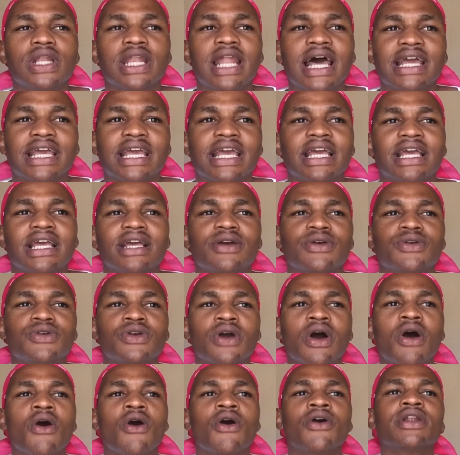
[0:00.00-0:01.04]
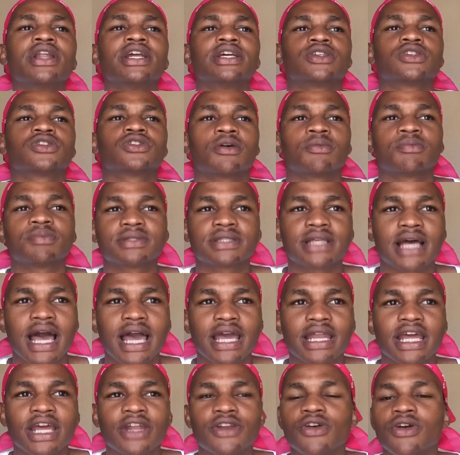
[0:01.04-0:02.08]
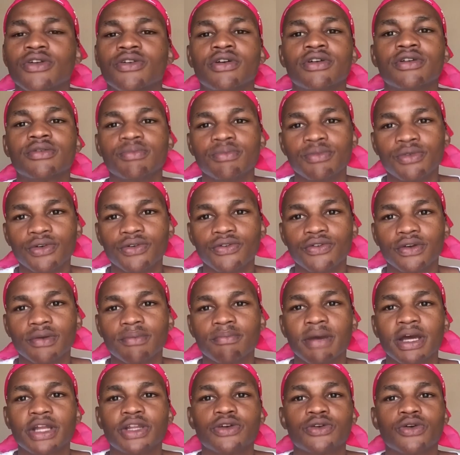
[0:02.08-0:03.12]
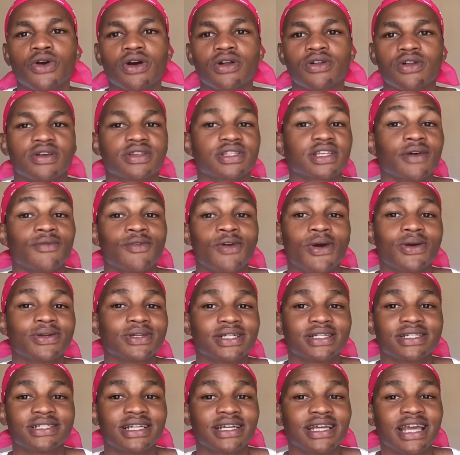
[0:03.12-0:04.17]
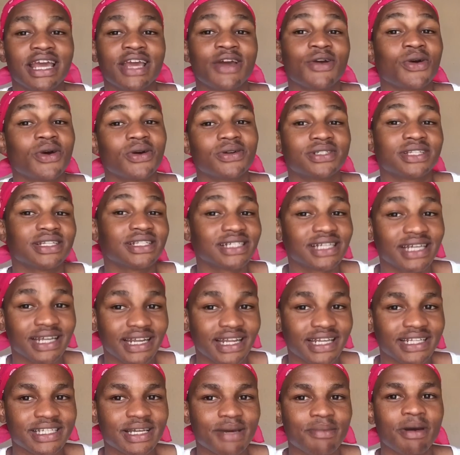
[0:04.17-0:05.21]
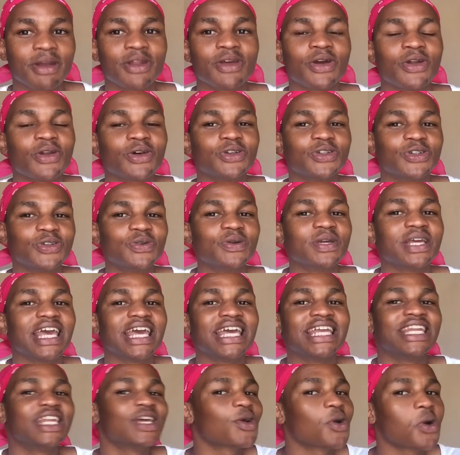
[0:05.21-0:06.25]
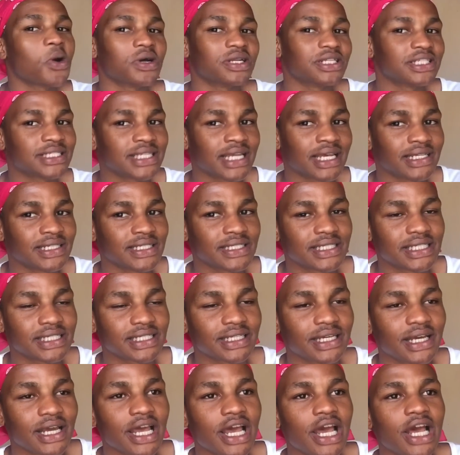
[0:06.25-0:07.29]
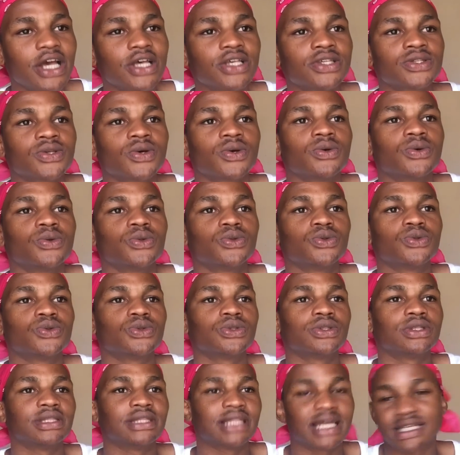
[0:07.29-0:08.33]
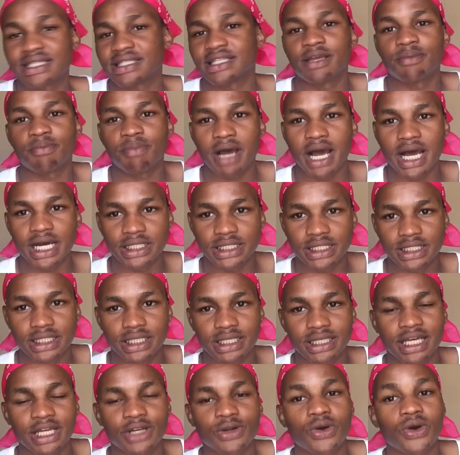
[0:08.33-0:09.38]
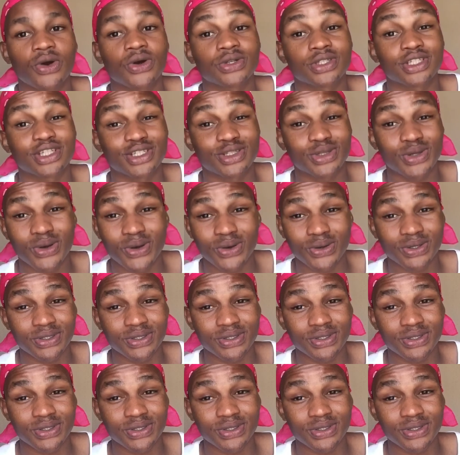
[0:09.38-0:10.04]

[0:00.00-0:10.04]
like you're on a stop sign and you're not moving, but you call yourself a content creator, but you're not doing any content. So that's the part that causes